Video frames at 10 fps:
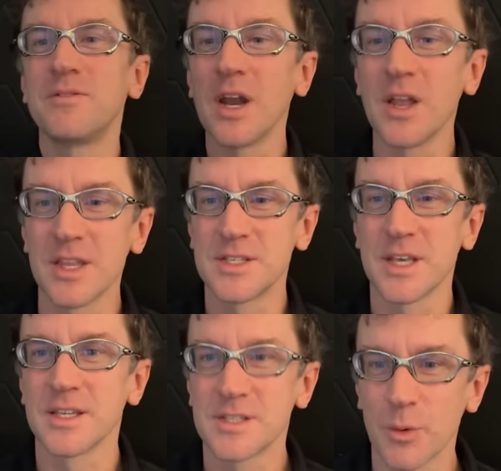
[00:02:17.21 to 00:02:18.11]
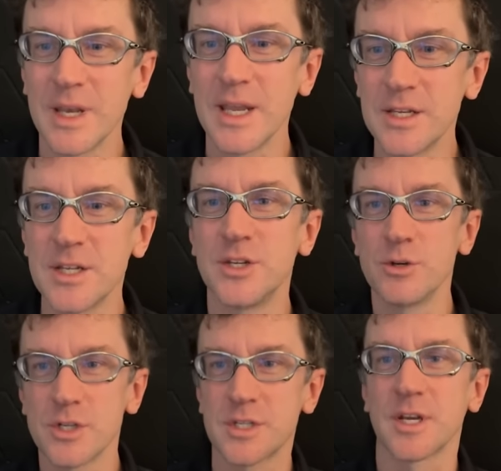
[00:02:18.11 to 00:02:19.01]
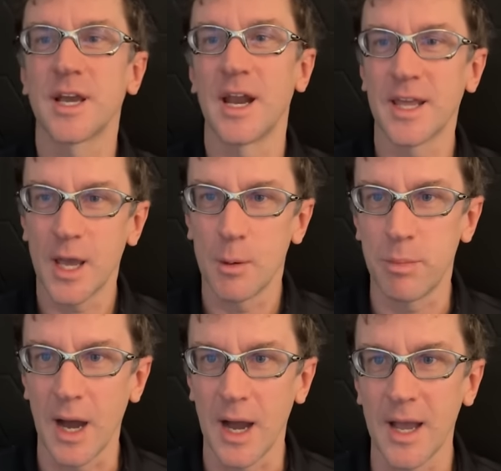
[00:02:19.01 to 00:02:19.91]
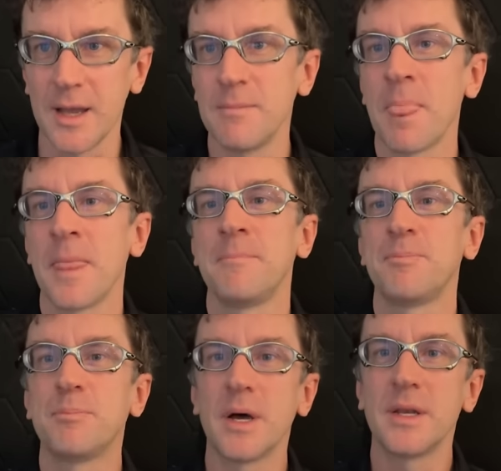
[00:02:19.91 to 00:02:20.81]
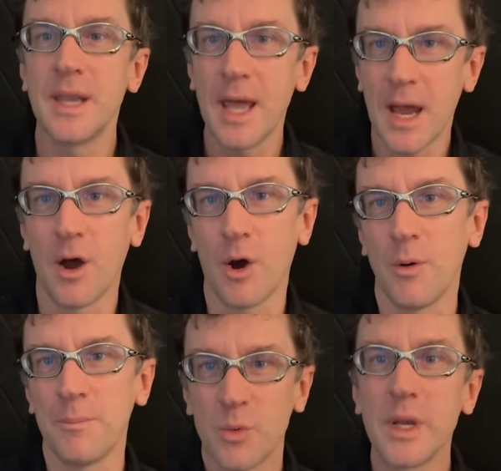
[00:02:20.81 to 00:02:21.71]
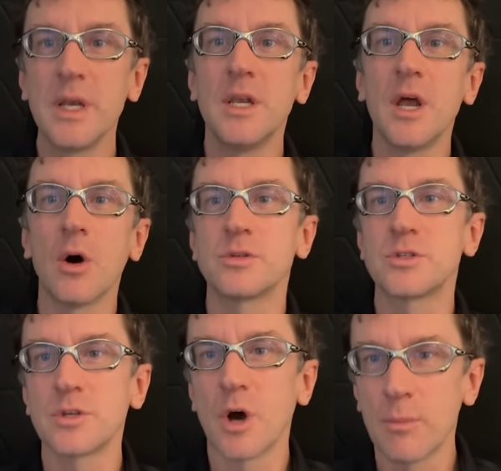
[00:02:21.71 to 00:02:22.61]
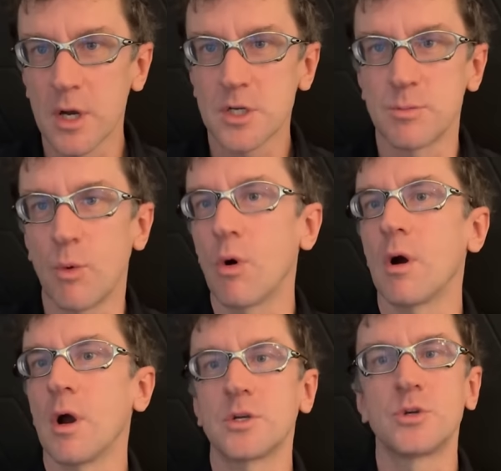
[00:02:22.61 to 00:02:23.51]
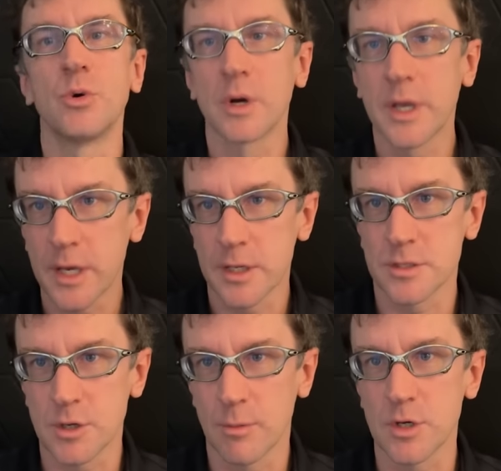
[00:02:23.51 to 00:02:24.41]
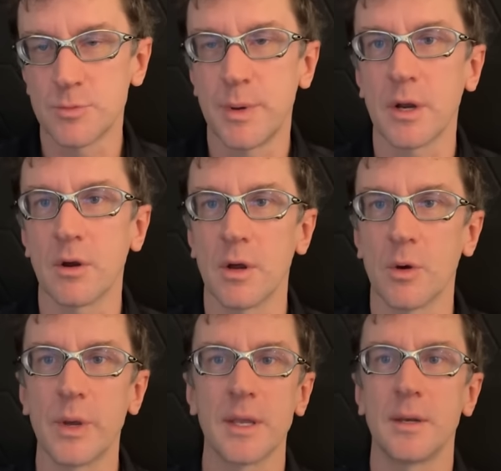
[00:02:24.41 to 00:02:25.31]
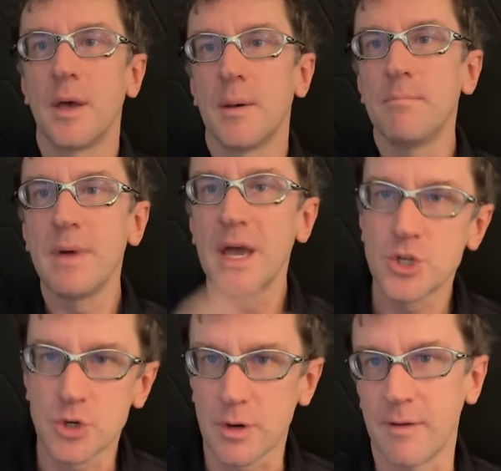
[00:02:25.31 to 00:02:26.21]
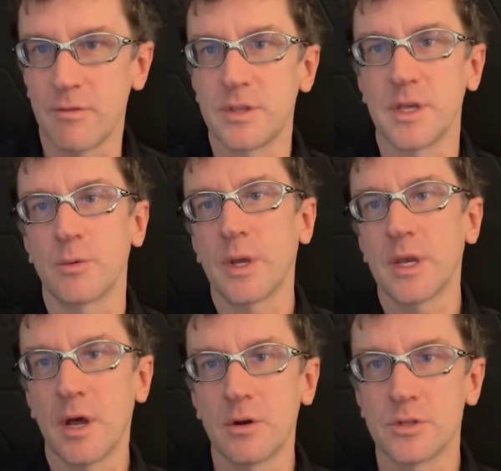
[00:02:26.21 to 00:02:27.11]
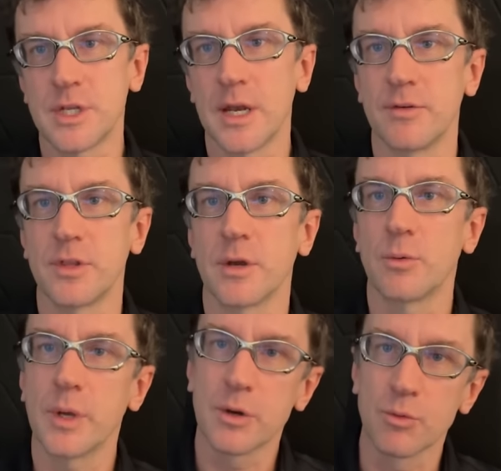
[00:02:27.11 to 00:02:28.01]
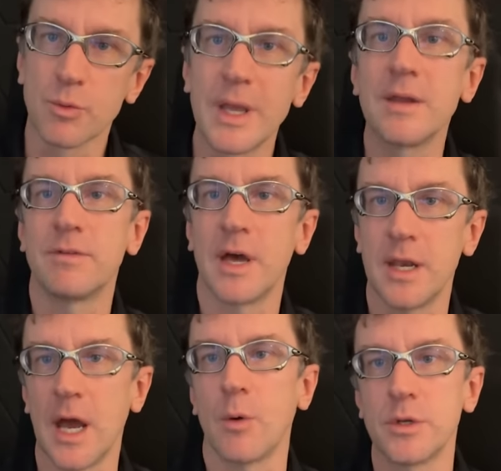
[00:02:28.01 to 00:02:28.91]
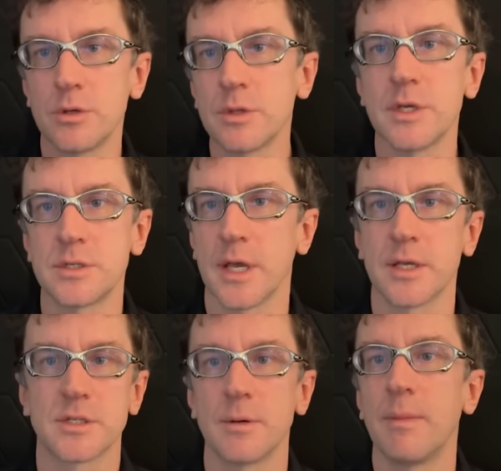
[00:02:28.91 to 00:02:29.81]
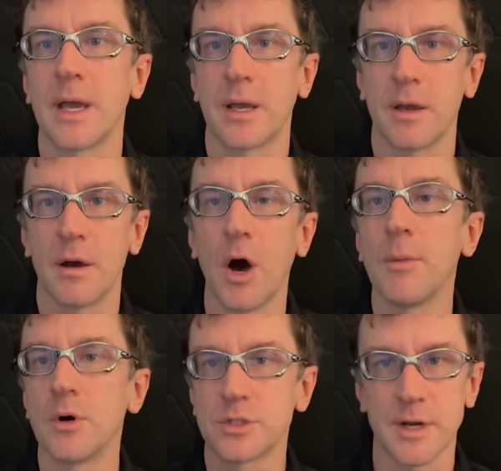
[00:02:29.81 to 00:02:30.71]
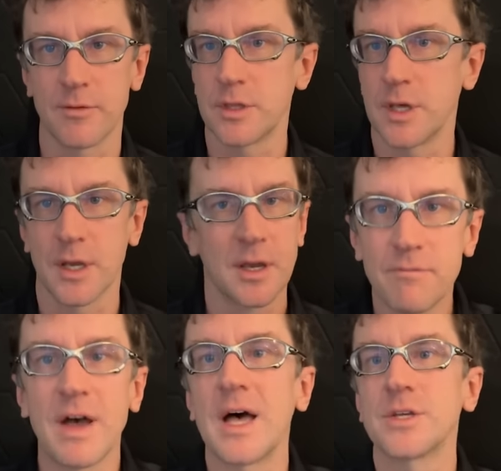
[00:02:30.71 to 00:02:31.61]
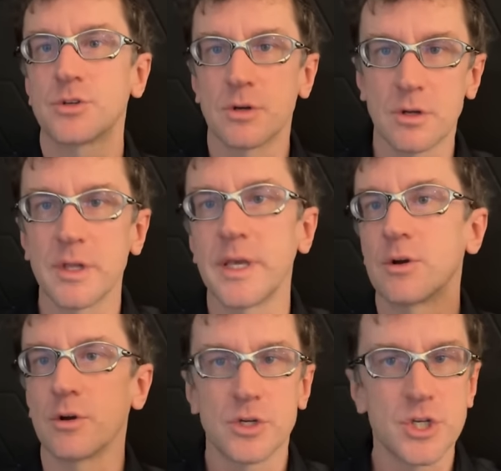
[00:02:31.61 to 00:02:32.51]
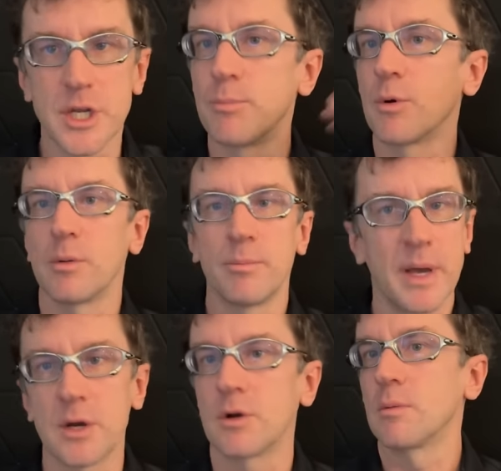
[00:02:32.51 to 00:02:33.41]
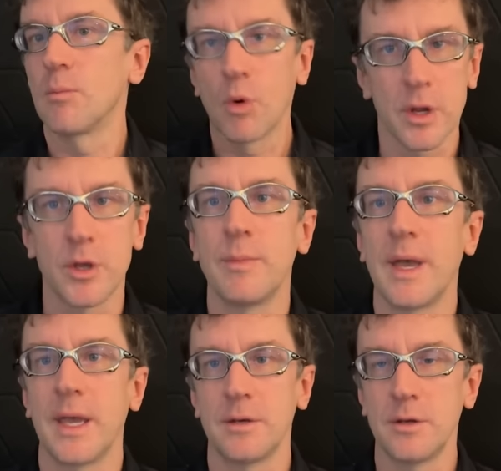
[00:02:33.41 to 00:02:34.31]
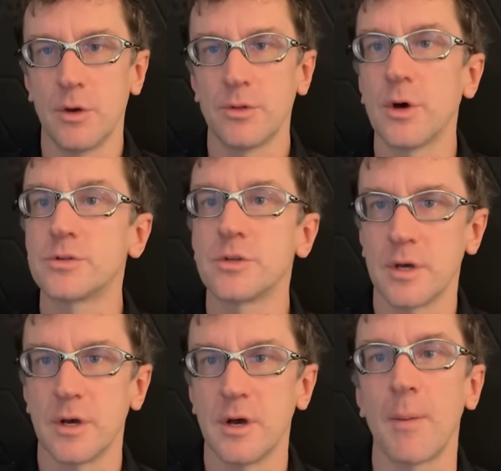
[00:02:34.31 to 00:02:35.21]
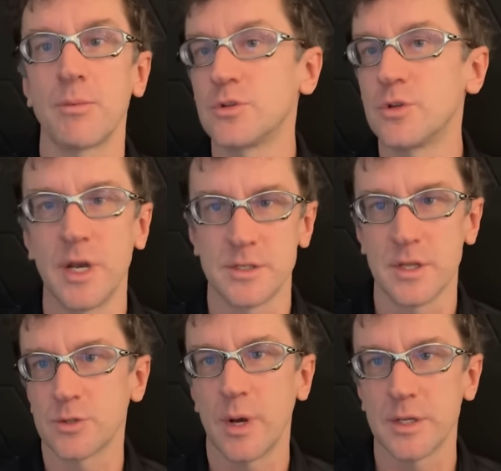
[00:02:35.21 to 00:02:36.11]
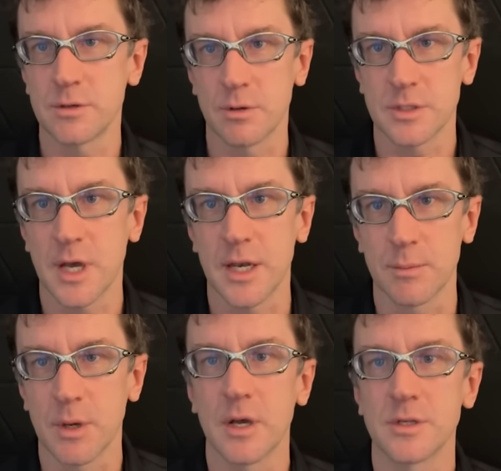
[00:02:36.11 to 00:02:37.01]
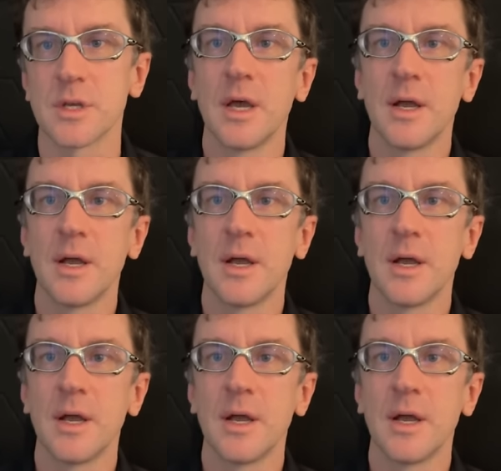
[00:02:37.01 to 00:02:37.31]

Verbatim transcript: done all these things that we need to do just to kind of get by. But now we know so much more. Our toolkit is so much bigger, and we can measure everything, we can understand everything, and we can reinvent how we do these things to make almost everything faster, cleaner, cheaper, better, more humane. You know, those are the opportunities. And that's why it's so exciting, because